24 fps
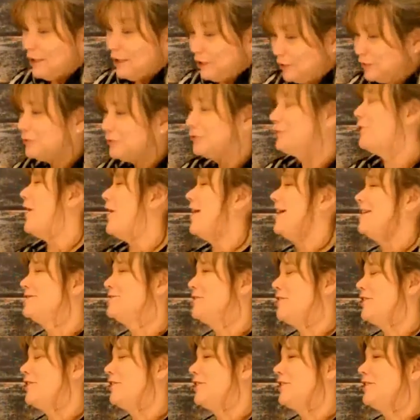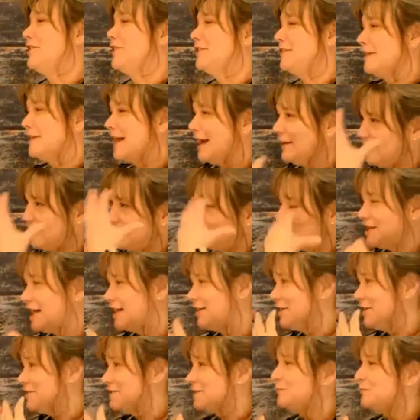look right rather than having
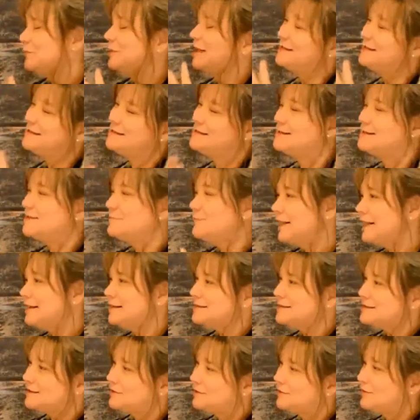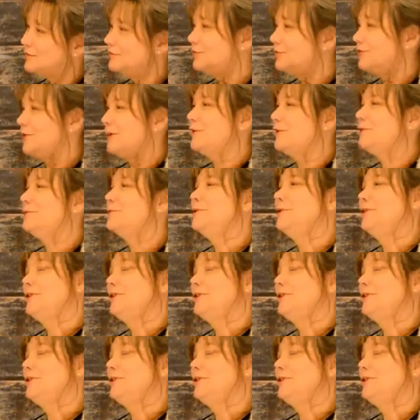shadows in places that make us look and feel,